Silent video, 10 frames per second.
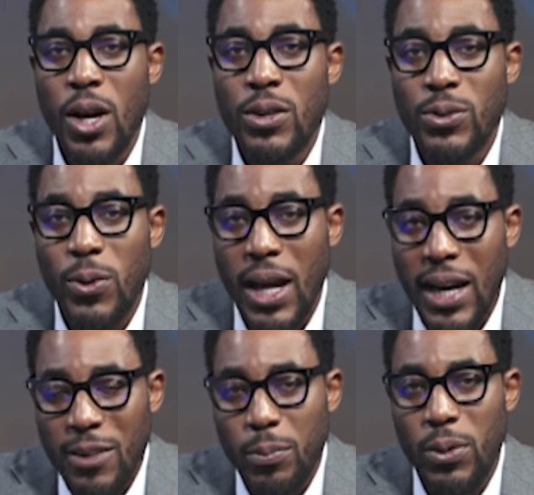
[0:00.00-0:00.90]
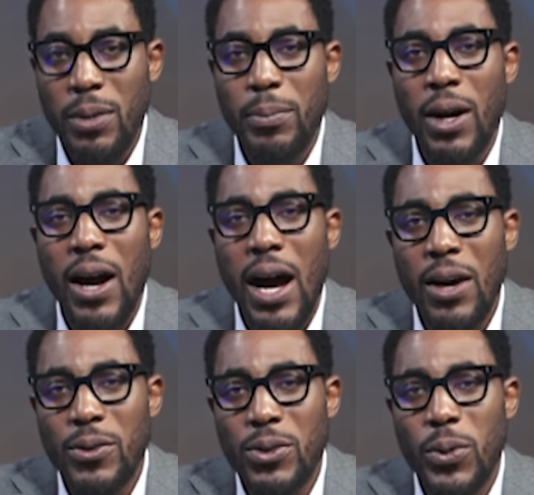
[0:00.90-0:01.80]
So like I spoke about,
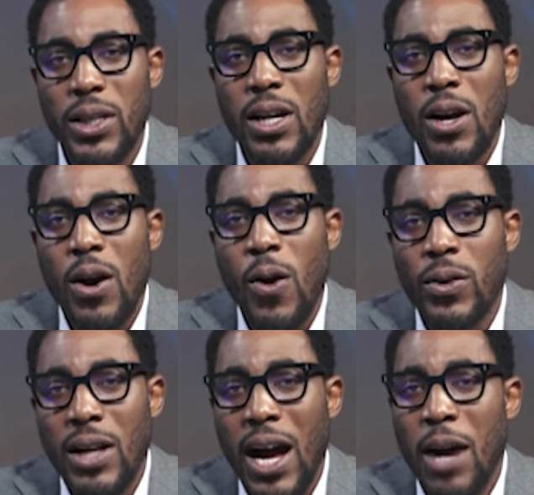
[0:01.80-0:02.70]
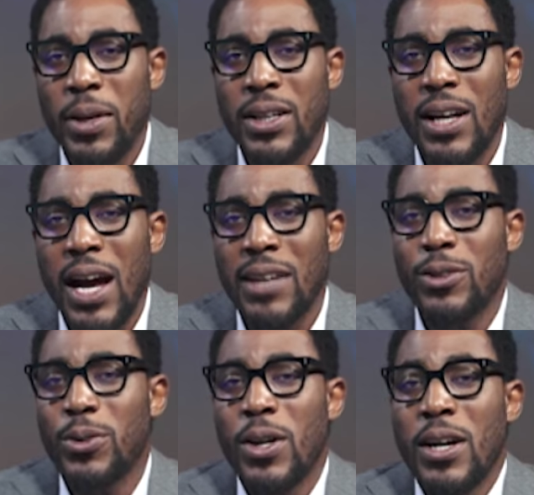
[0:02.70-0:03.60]
how do we, on how many, and you
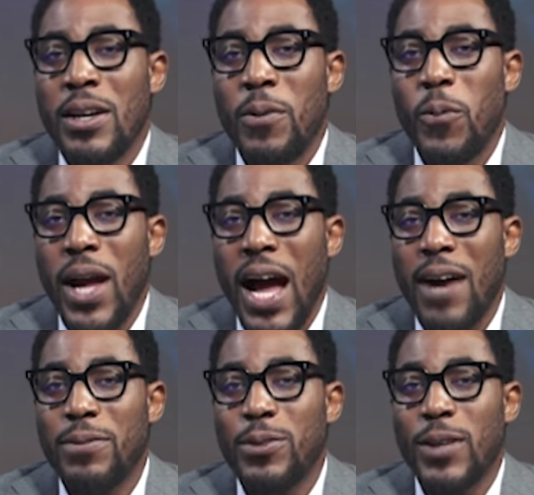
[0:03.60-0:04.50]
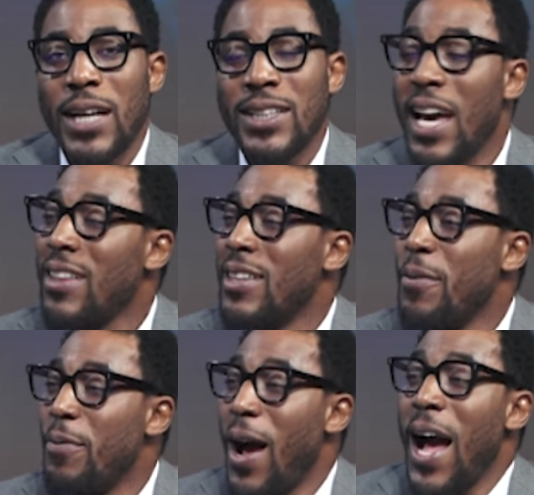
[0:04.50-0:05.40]
know, we have, society has
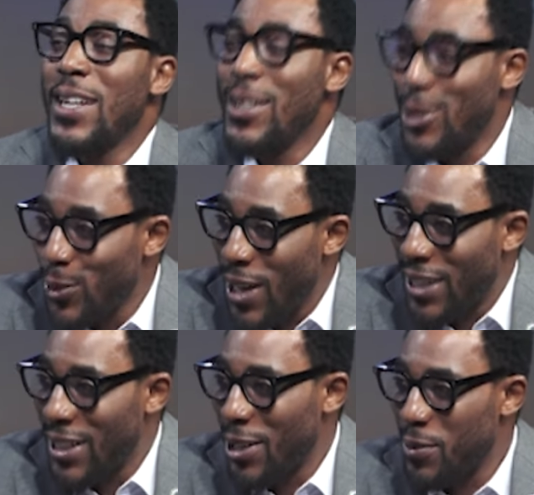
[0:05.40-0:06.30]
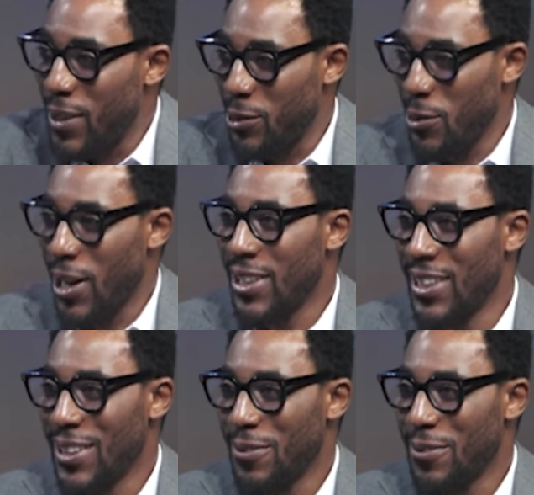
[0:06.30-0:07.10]
defined its own idea of sexuality.